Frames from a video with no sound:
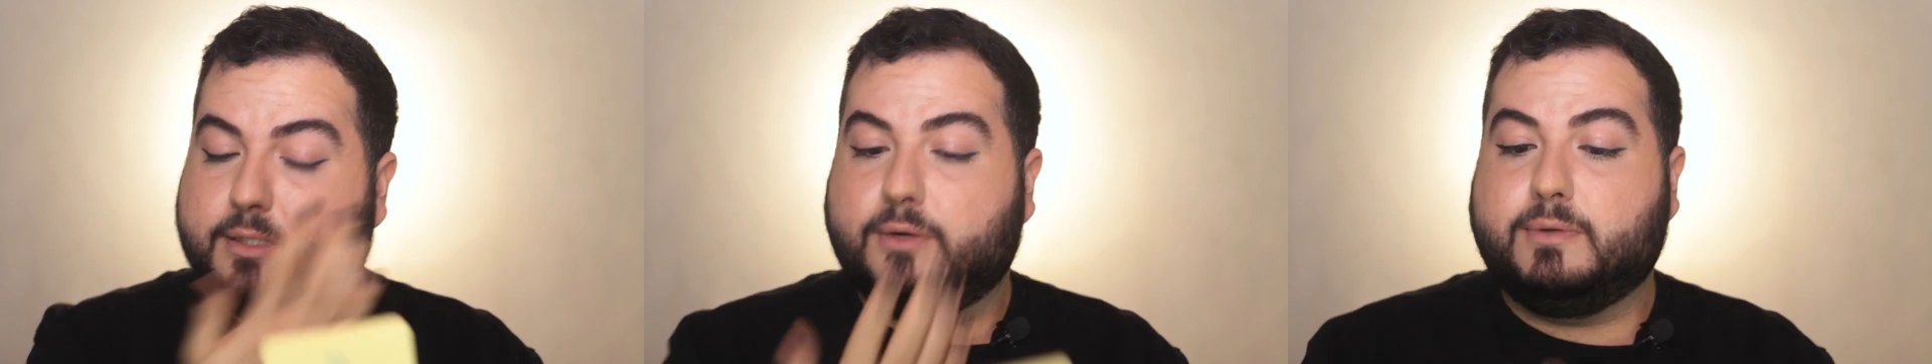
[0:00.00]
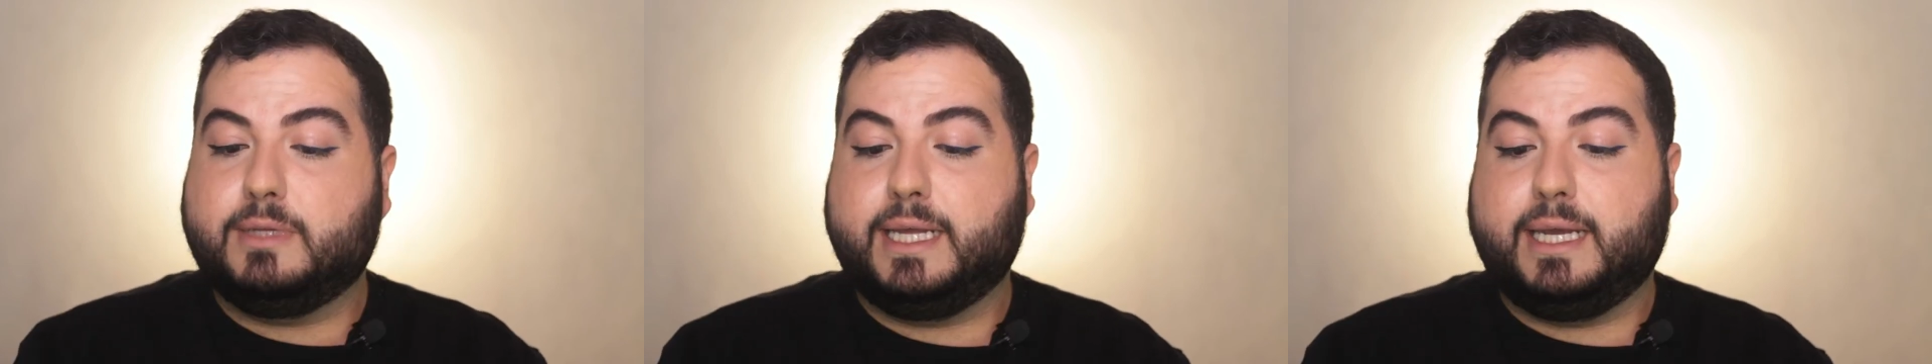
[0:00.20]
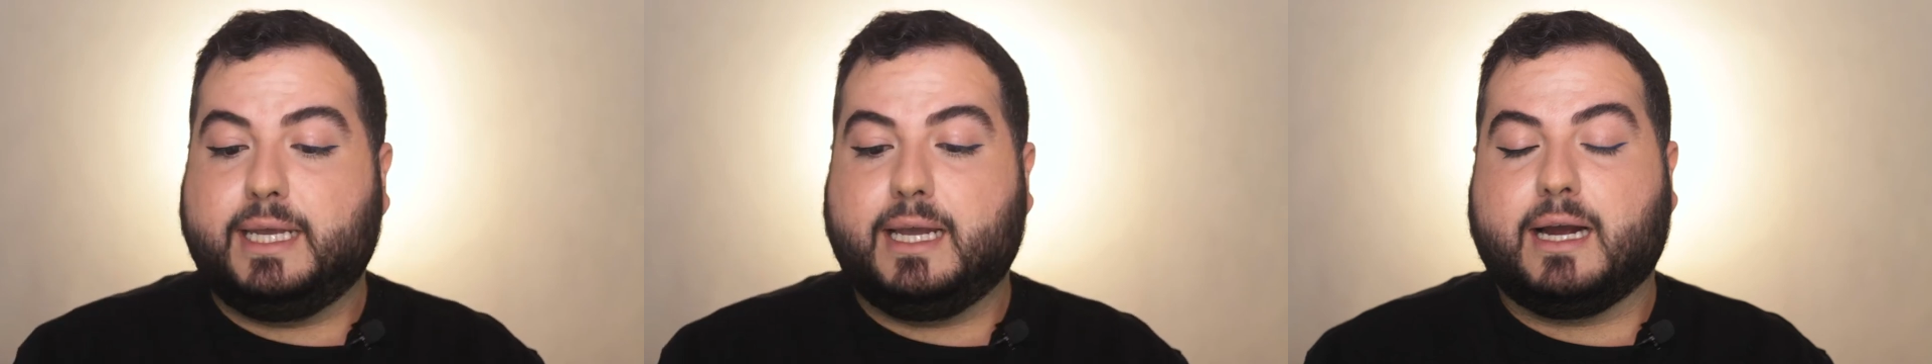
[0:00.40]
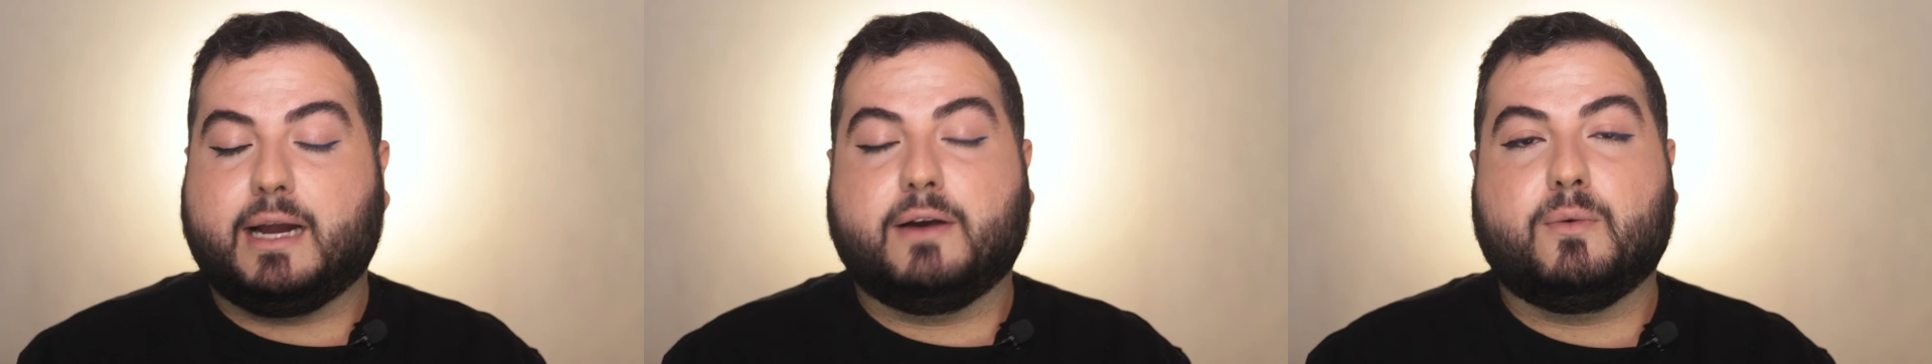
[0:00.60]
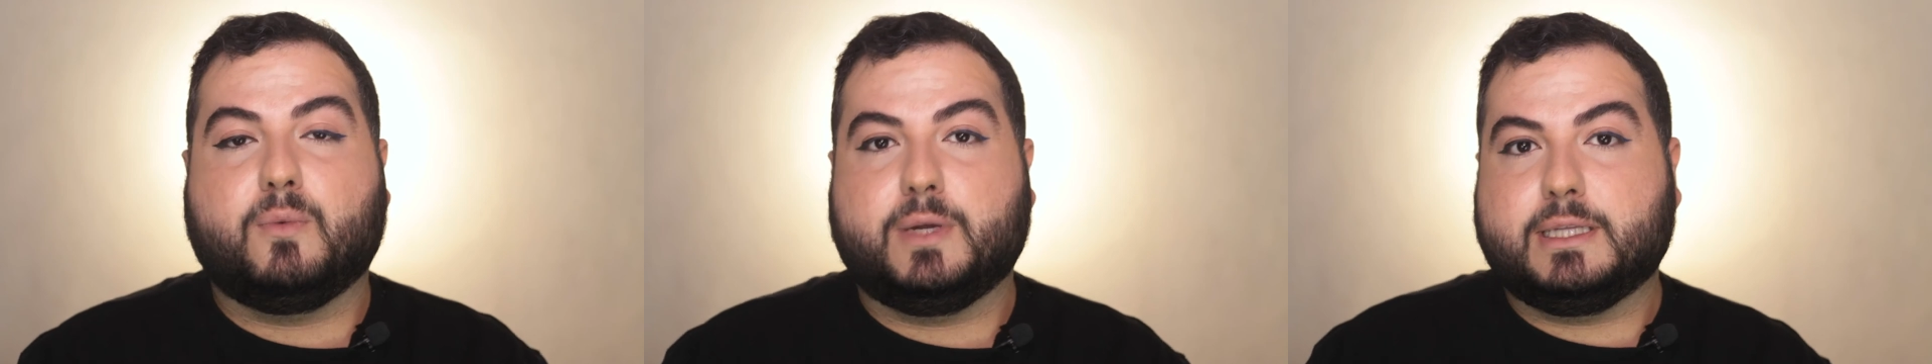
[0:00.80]
so they
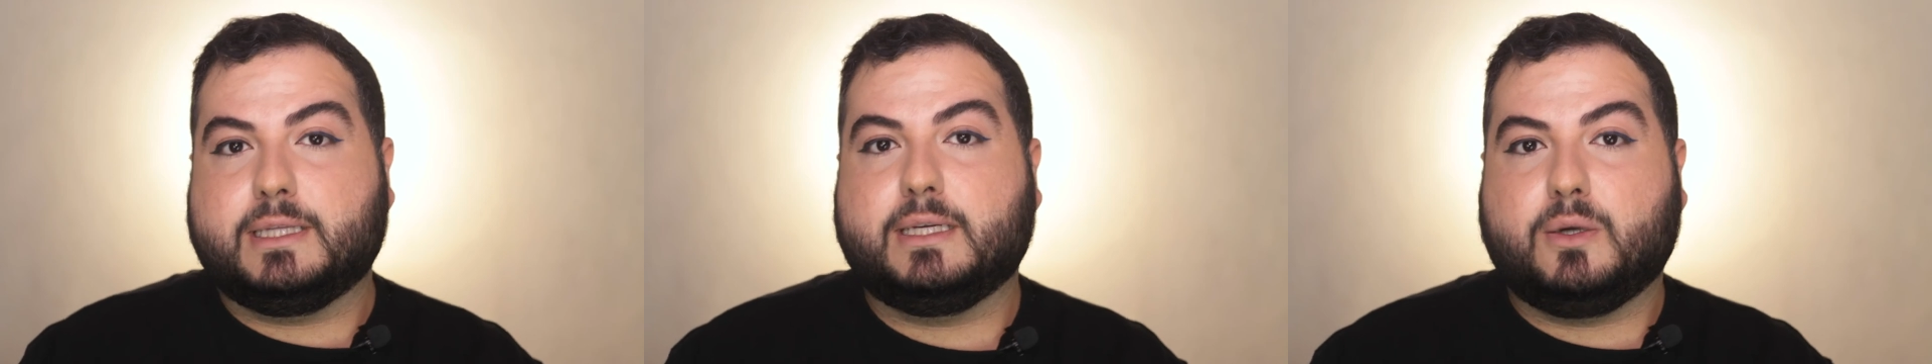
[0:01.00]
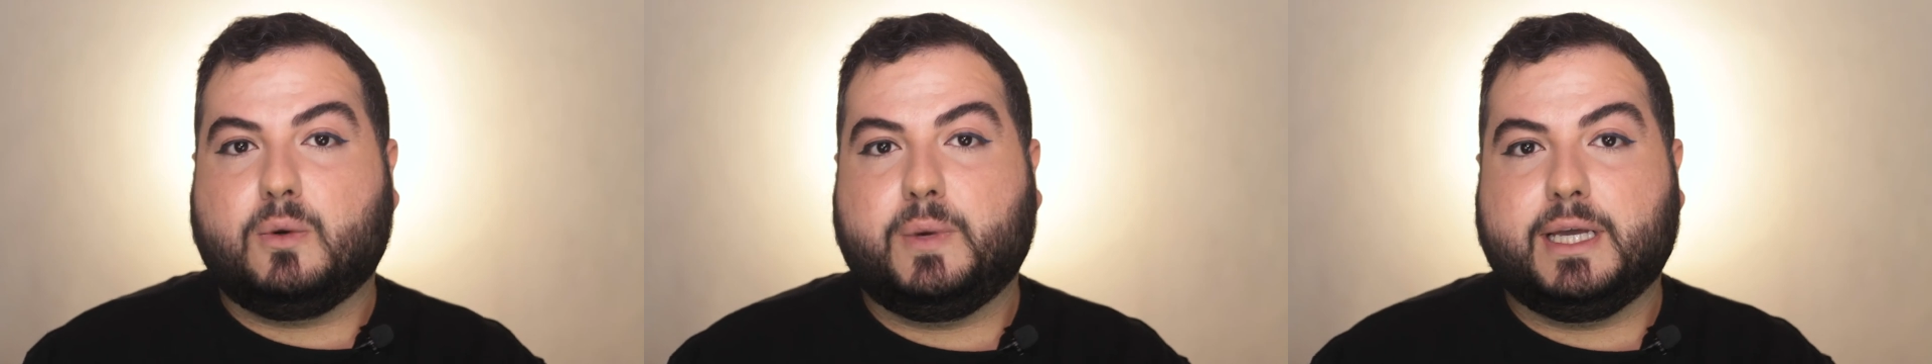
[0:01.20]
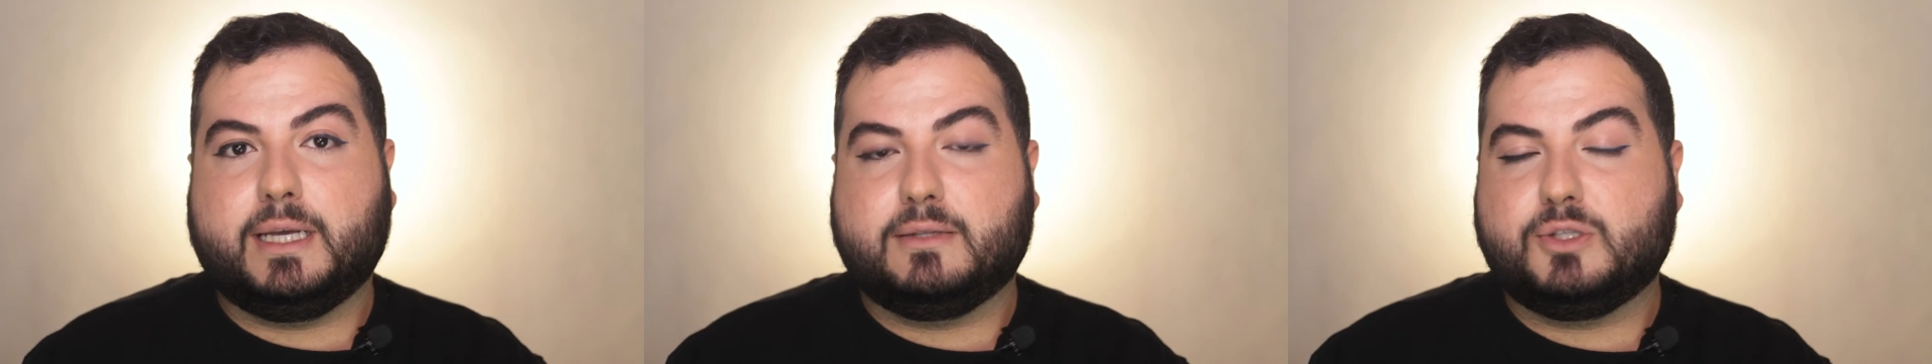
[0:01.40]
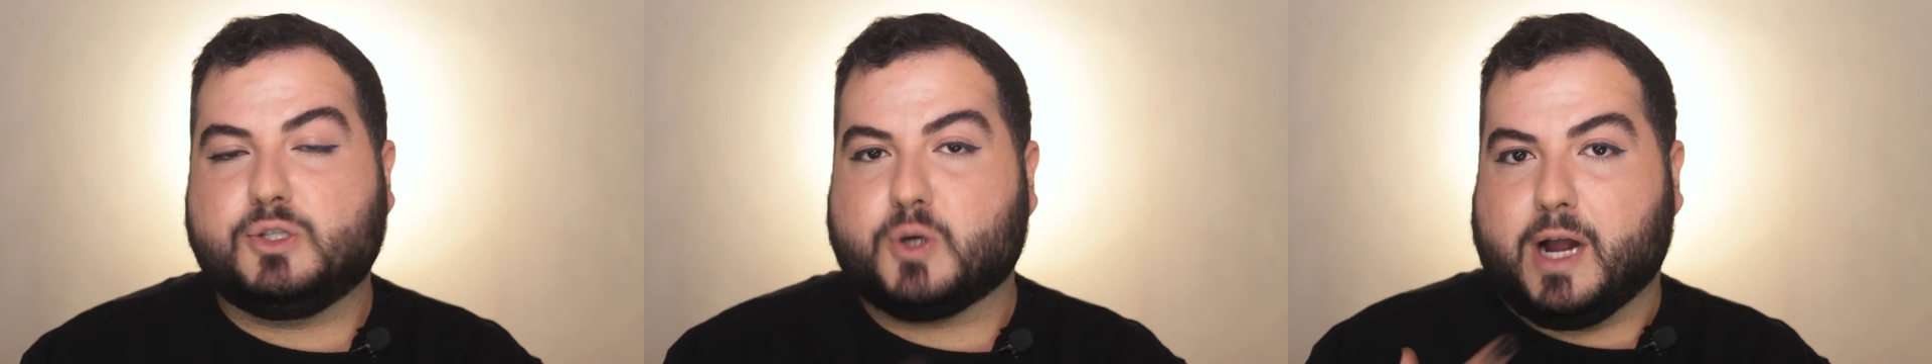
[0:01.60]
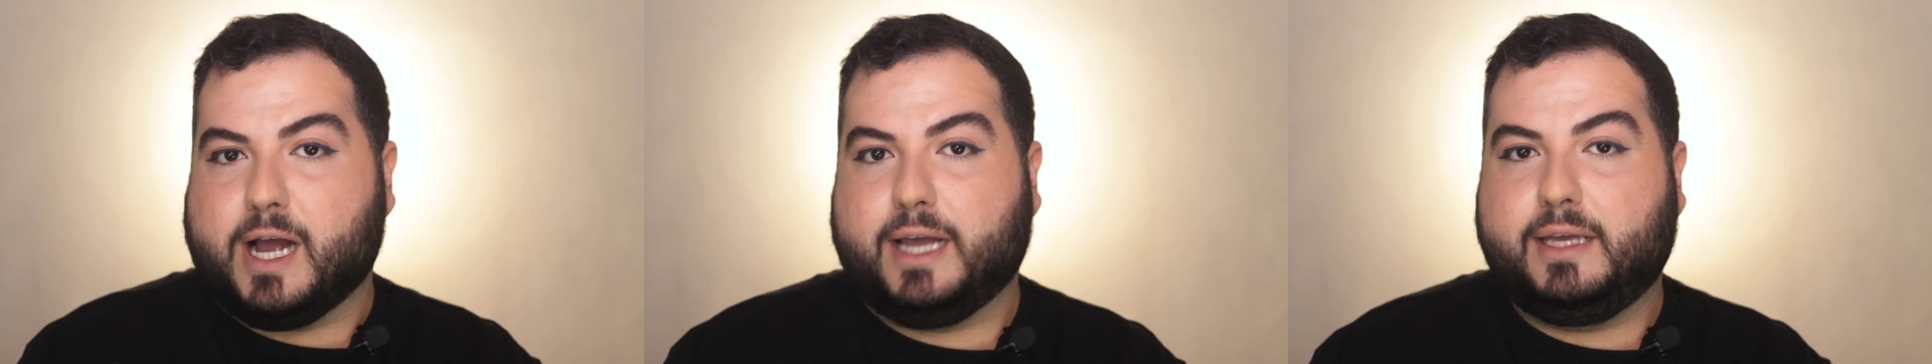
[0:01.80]
are really quick
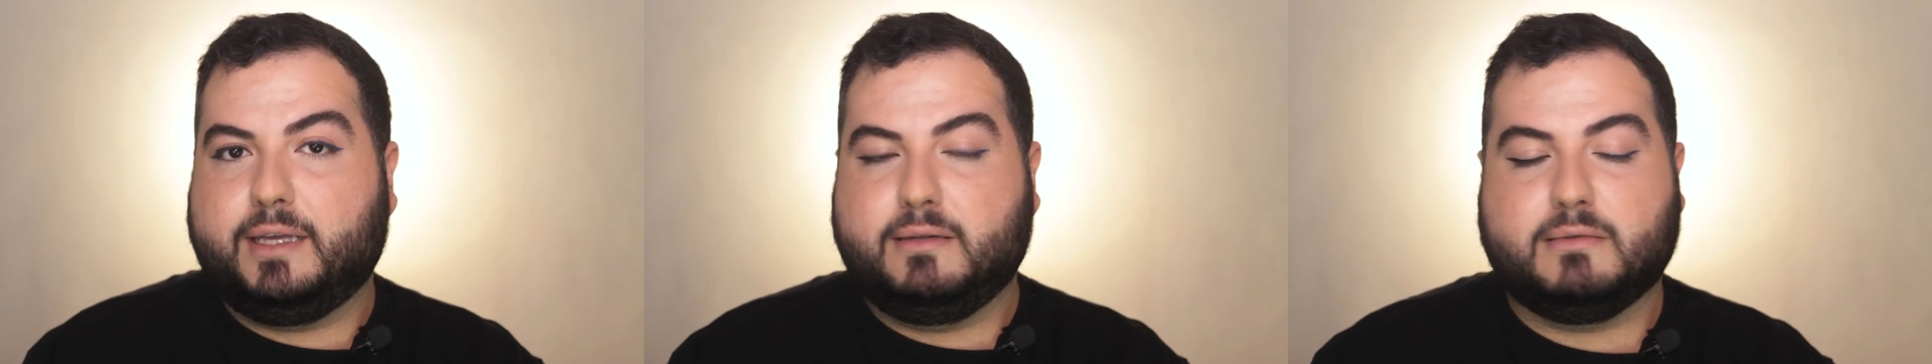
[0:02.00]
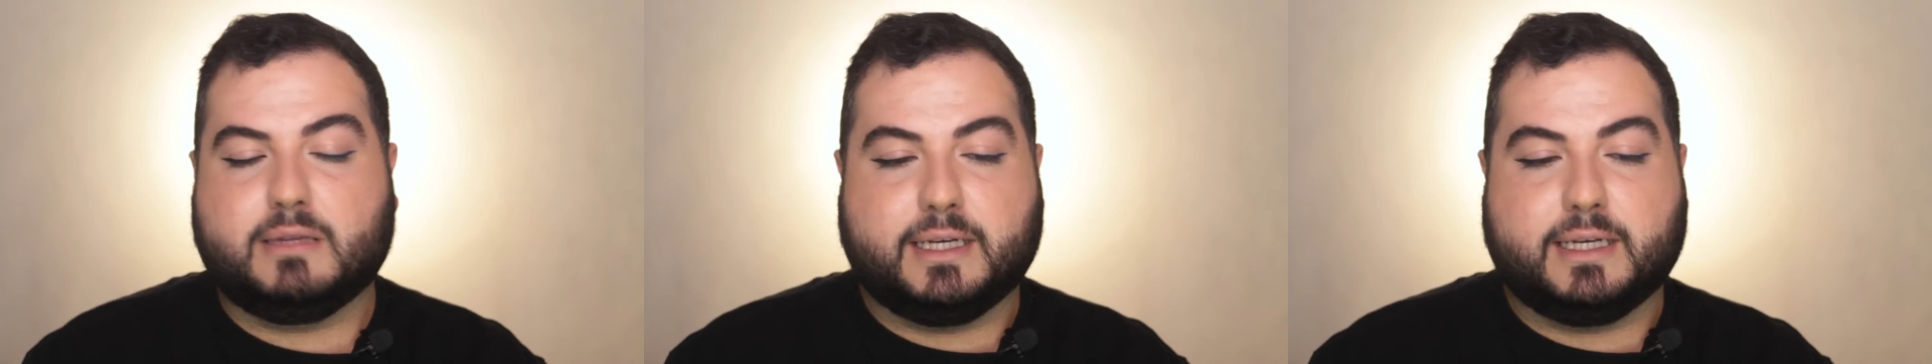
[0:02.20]
drying,